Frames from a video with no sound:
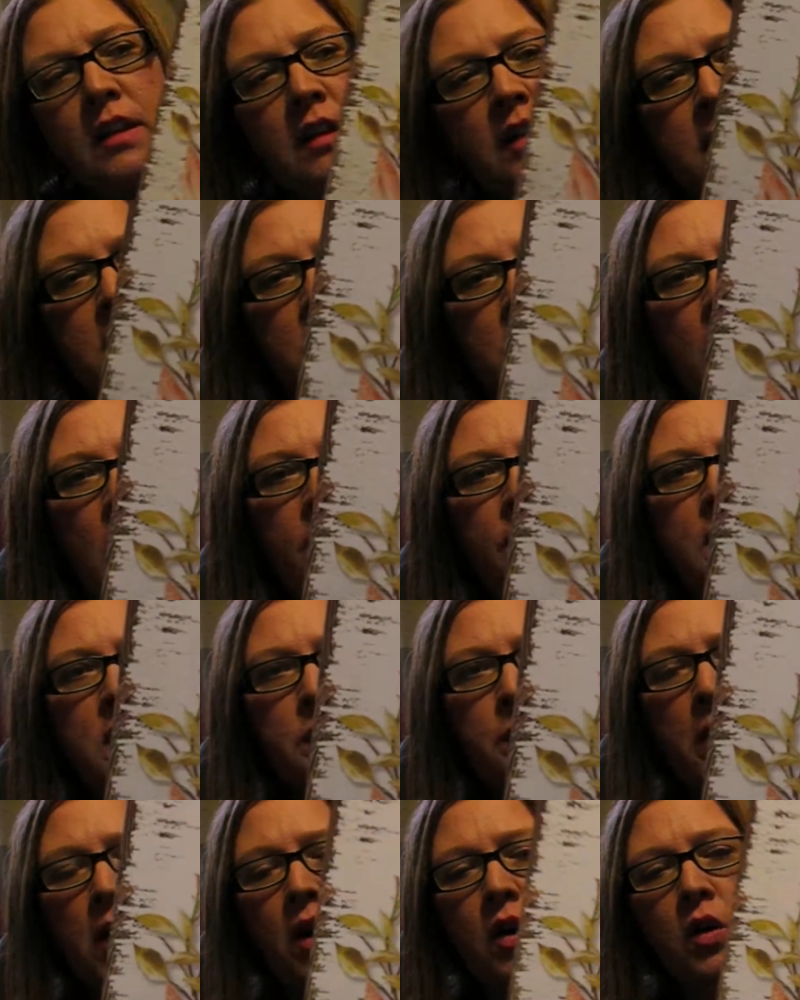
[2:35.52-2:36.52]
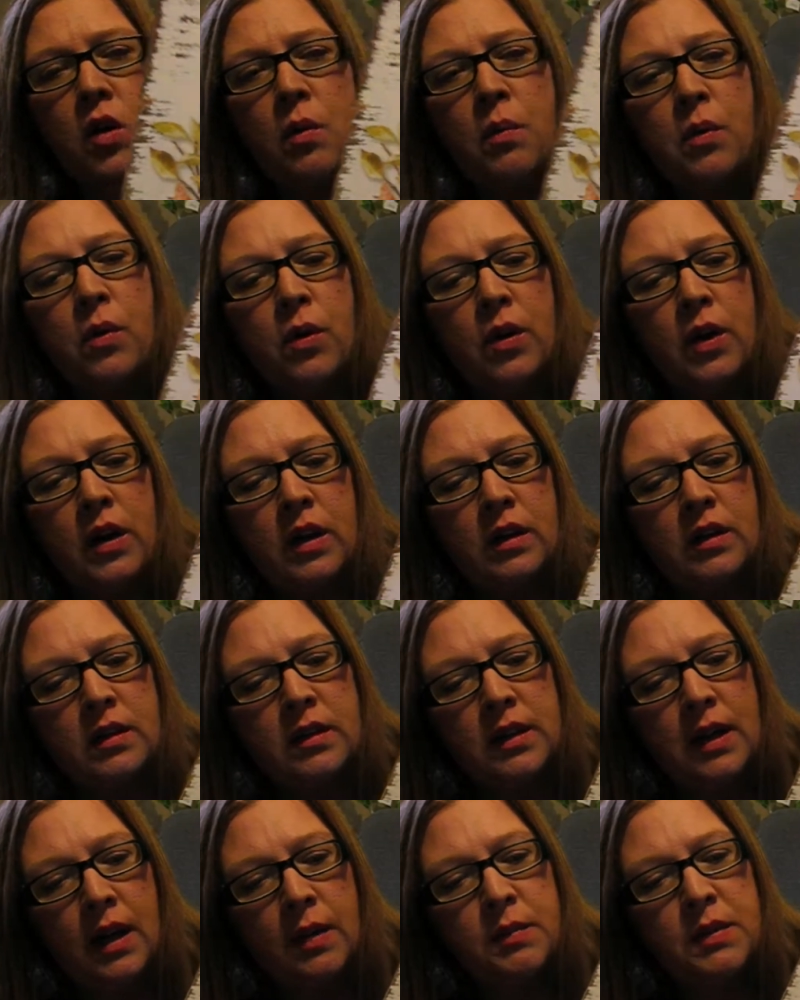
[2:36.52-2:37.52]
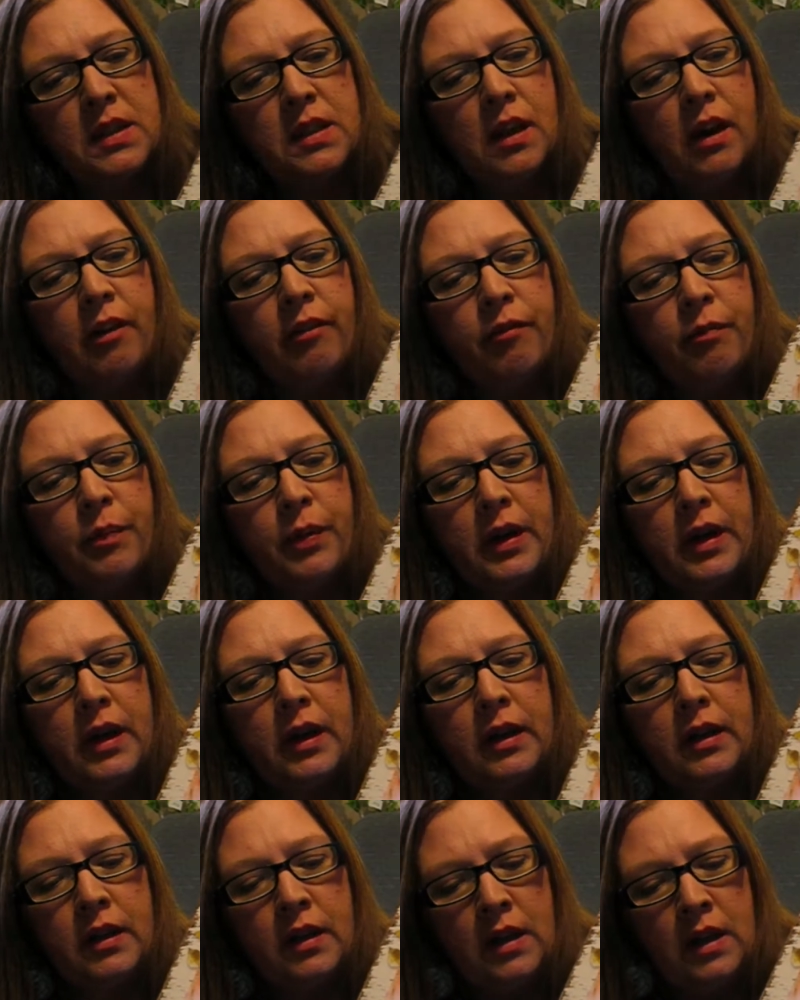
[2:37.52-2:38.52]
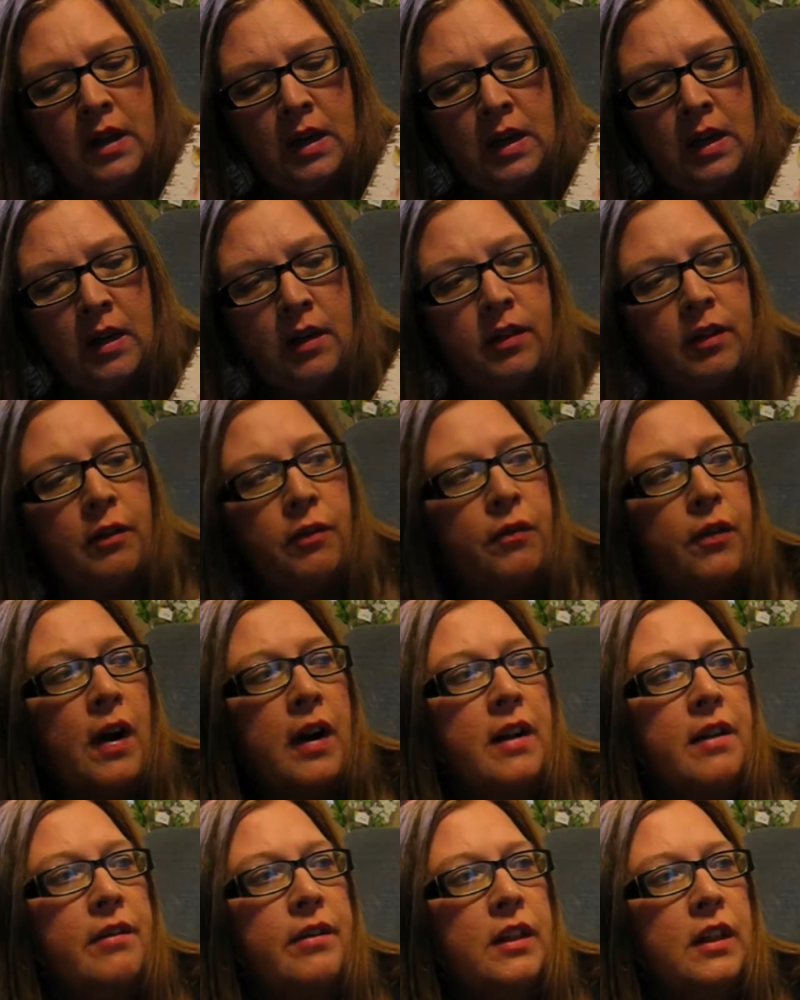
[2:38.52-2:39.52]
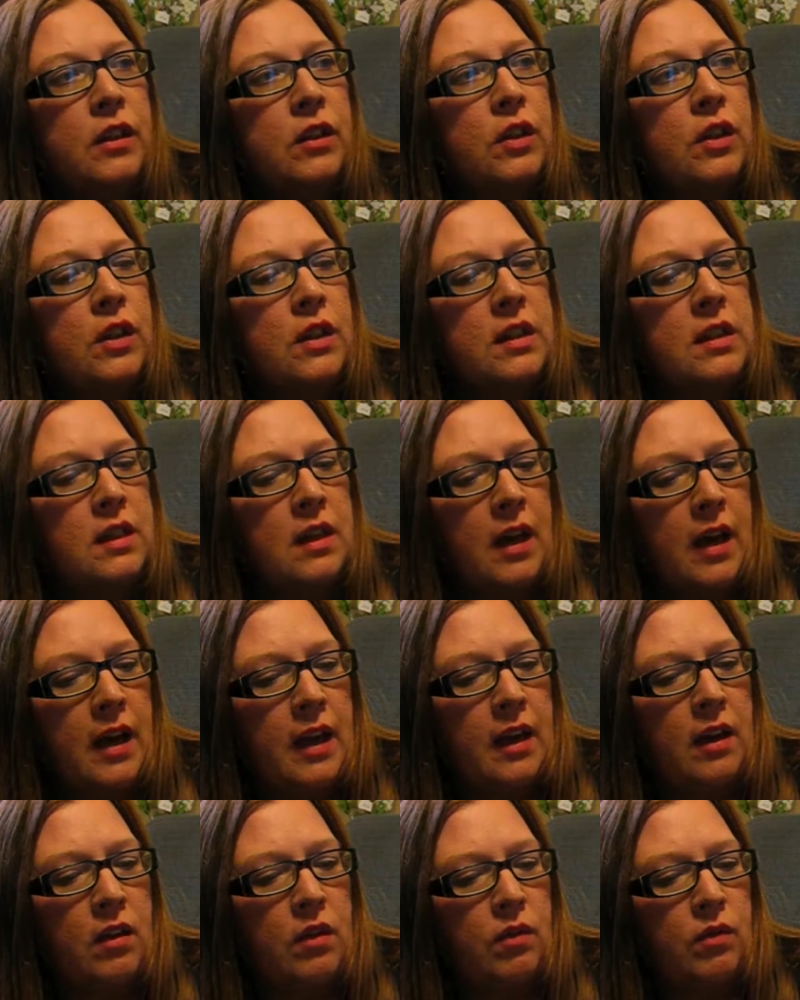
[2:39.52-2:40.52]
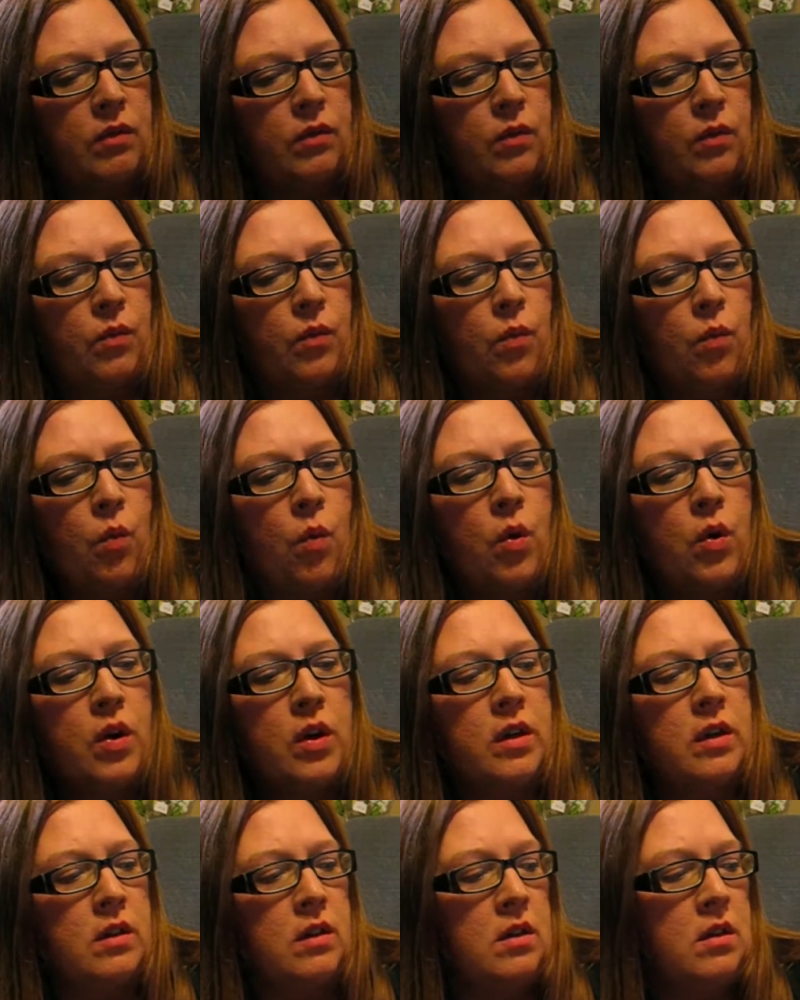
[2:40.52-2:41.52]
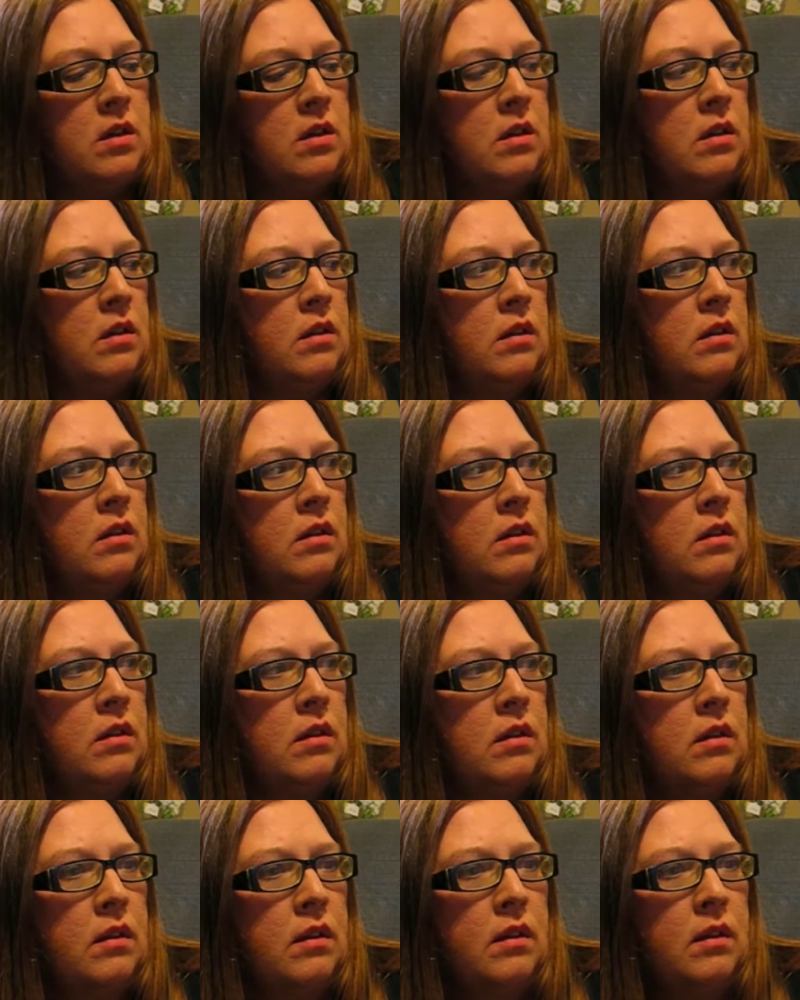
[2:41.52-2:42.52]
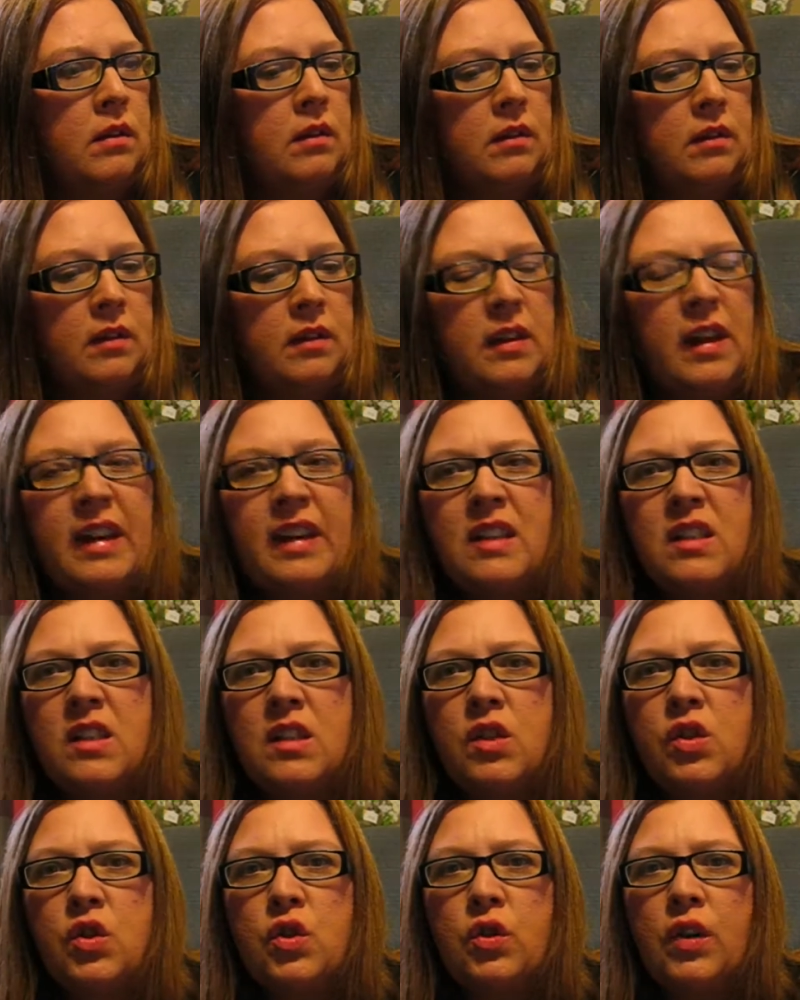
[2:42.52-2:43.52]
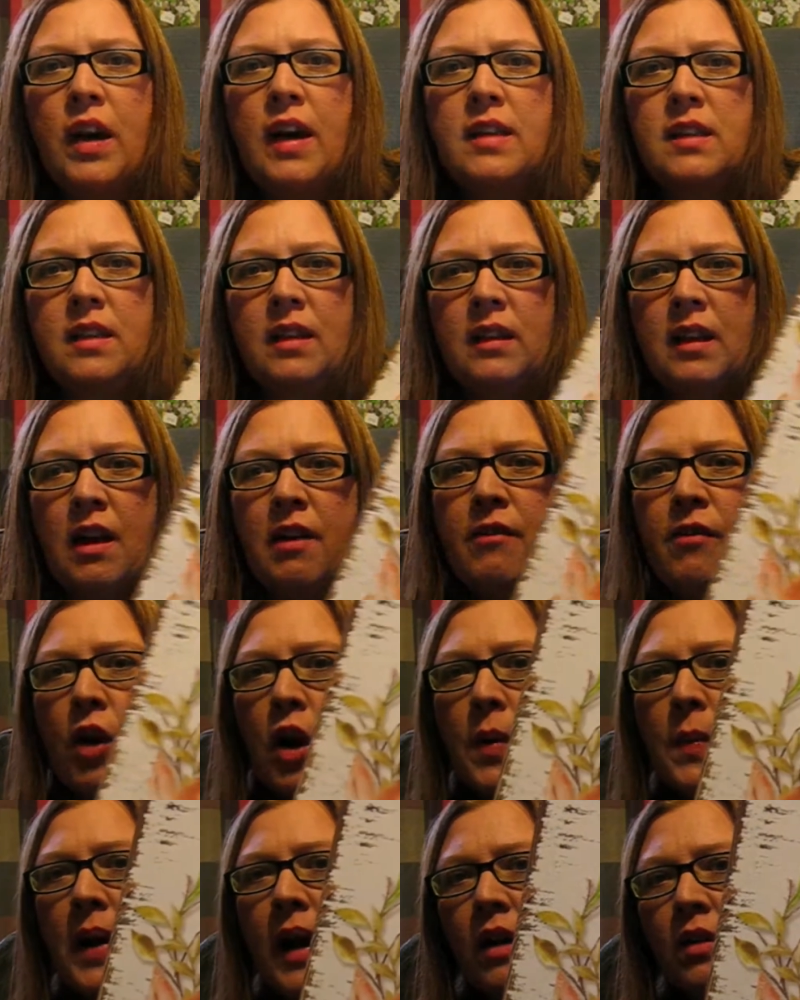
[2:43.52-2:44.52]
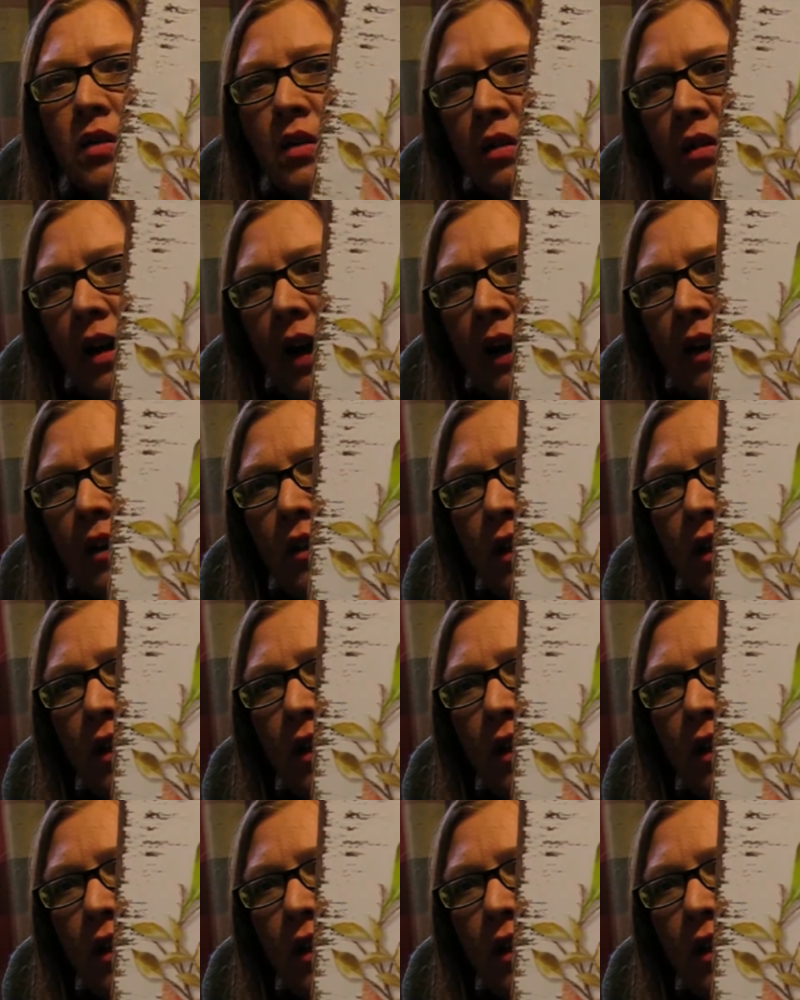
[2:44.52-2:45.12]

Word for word: it's on this particle board type stuff but the front of it looks like worn like it's distressed like that farmhouse kind of